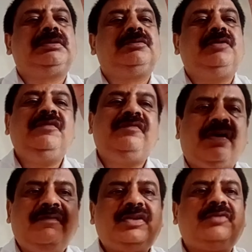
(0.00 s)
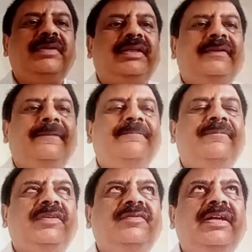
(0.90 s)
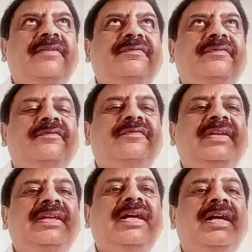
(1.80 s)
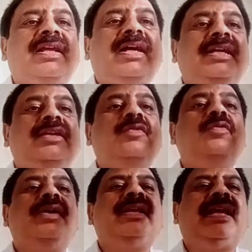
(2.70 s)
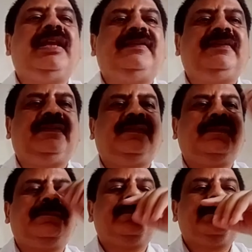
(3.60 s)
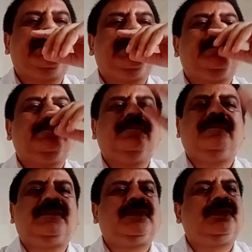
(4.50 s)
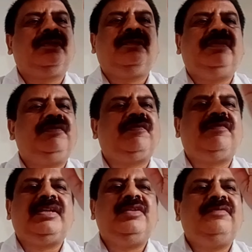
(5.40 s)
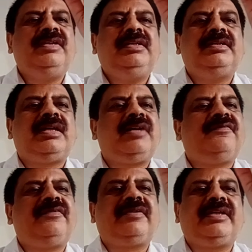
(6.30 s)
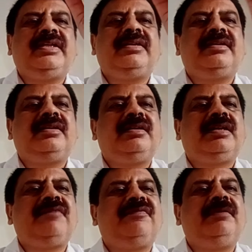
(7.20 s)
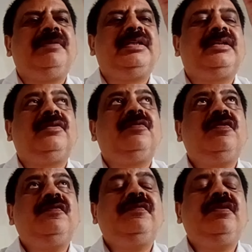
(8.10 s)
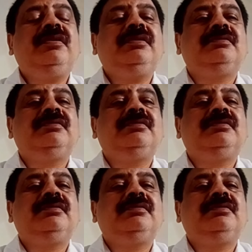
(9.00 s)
Going forward to it, you have VRIO analysis. V for valuable, R for rare, I for imitated, O for